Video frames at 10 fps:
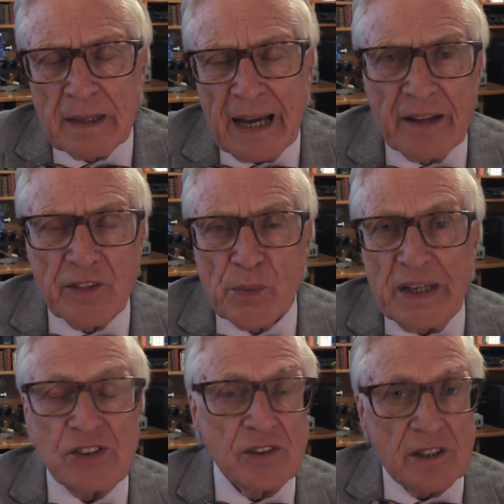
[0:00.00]
And the
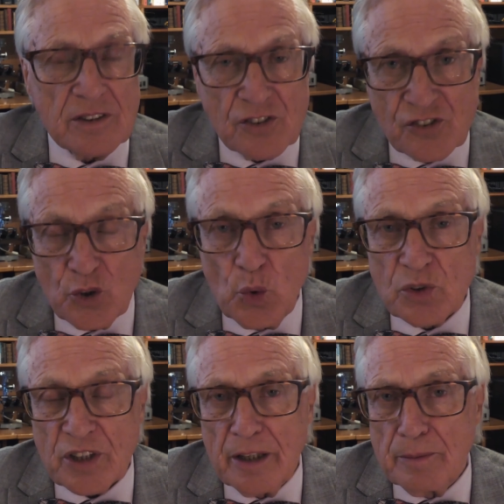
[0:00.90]
reason that school
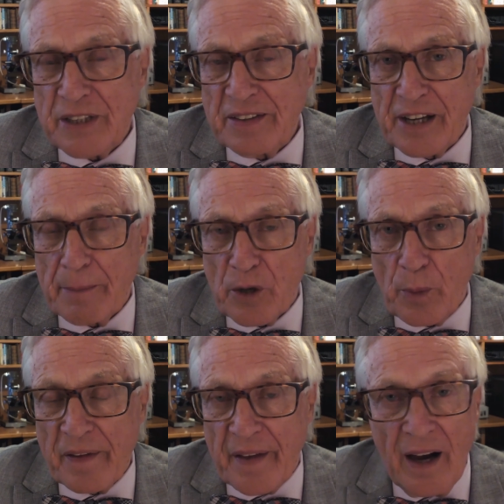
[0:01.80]
terms ended up the
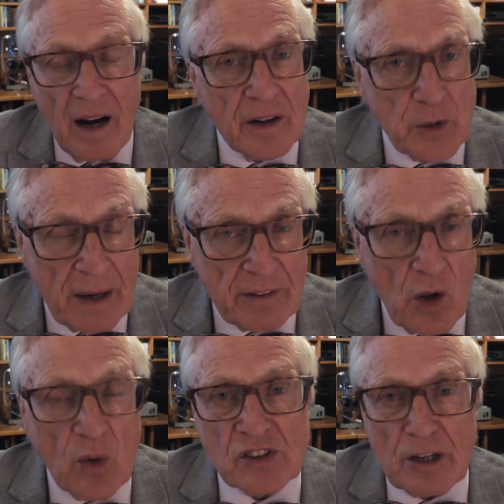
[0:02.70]
way they are, you have a
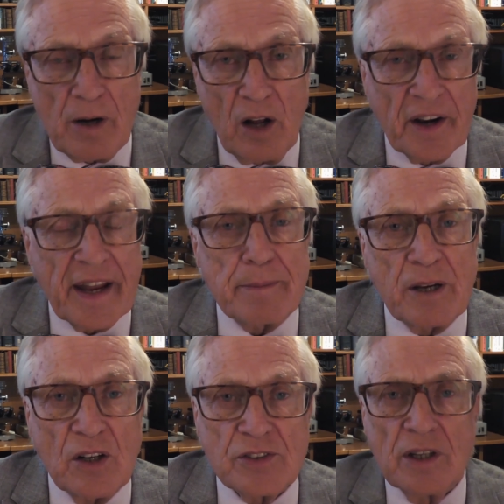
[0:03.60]
long summer holiday
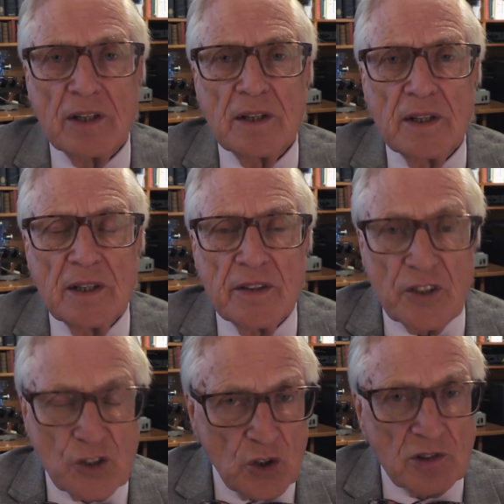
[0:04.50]
because the
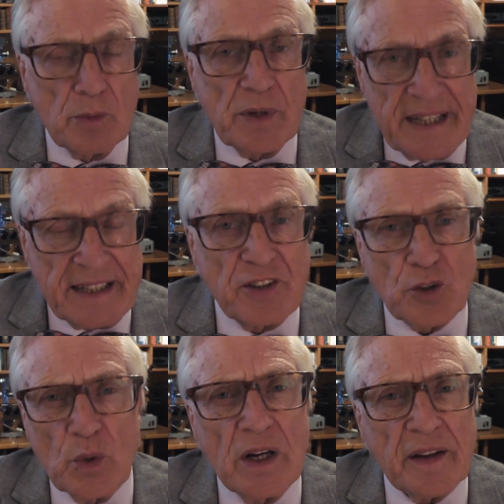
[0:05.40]
children were needed to
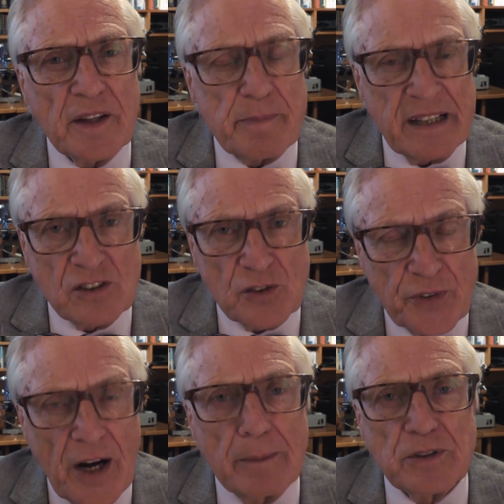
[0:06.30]
work in the peasants'
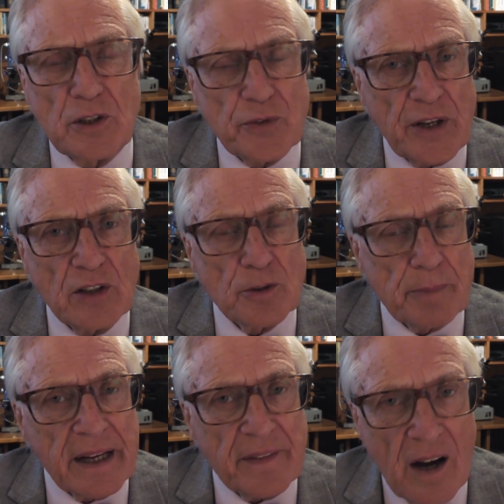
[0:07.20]
farms in the field to
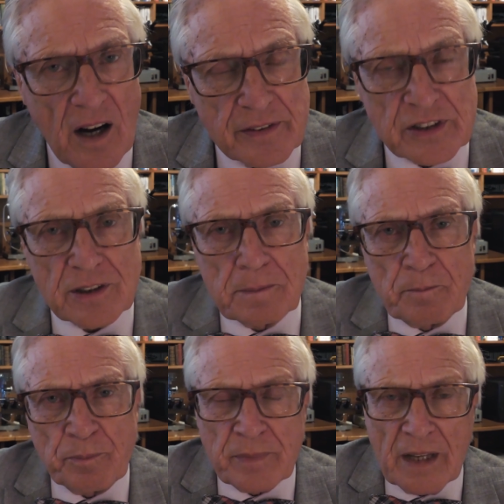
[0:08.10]
bring in the harvest.
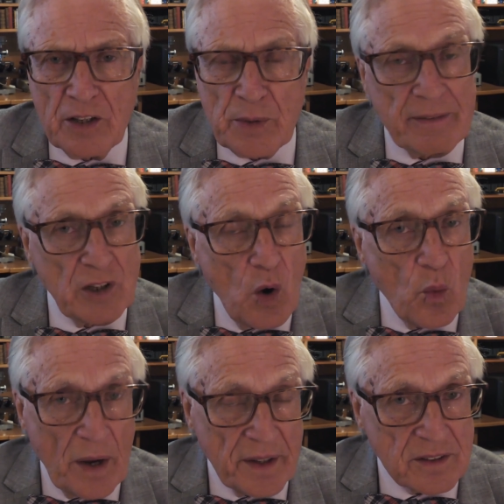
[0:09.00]
And you'd have a long
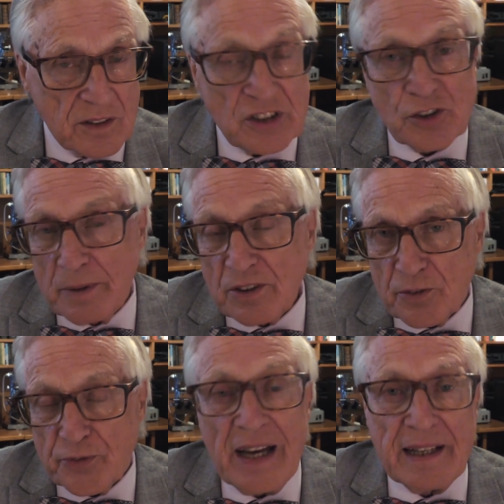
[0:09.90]
one at Christmas, a
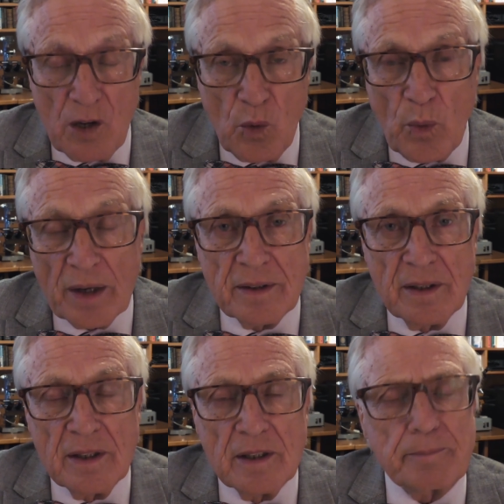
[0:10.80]
fairly long one,
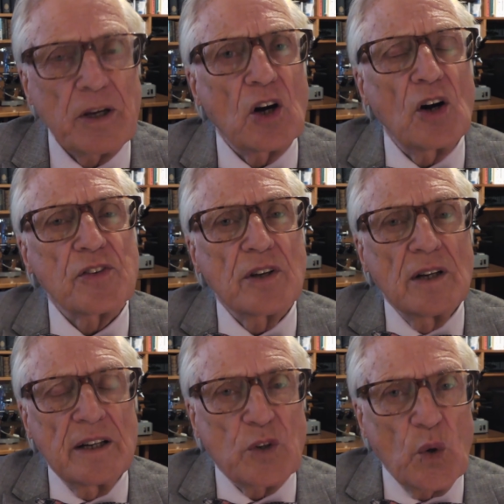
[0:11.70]
because,
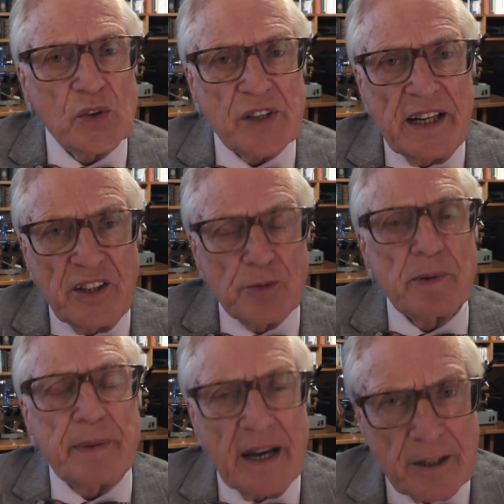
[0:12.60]
of course, they needed to
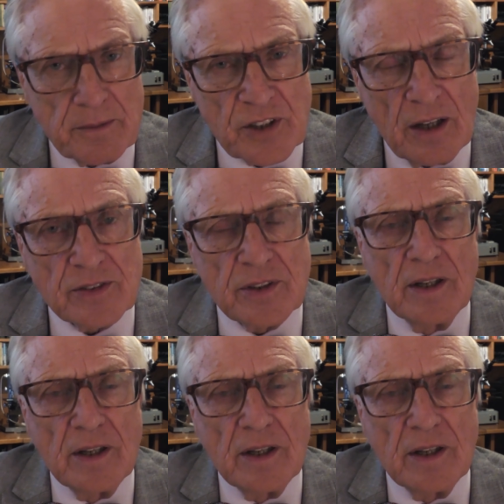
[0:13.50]
prepare themselves